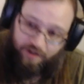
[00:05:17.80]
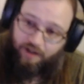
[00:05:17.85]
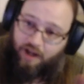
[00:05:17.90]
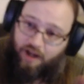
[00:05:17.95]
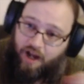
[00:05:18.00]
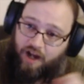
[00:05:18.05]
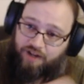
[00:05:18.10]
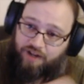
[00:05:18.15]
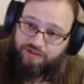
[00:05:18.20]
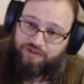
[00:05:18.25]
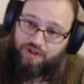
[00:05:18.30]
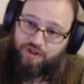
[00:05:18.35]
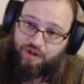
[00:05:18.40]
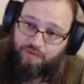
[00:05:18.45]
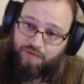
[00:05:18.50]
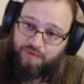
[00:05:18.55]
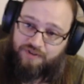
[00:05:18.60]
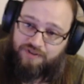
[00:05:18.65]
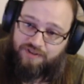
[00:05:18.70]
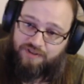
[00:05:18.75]

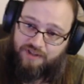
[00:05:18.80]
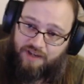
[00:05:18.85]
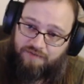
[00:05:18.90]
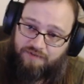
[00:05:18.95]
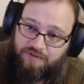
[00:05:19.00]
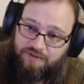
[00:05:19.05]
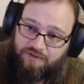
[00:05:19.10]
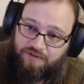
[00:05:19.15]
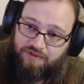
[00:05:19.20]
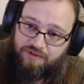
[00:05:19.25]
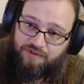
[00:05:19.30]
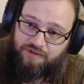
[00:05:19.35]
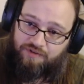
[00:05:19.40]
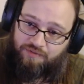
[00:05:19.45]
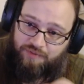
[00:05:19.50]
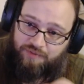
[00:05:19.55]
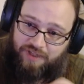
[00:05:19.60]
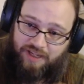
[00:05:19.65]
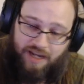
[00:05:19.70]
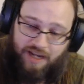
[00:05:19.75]
October 7th,
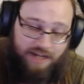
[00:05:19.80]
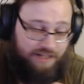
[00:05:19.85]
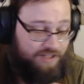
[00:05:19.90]
we got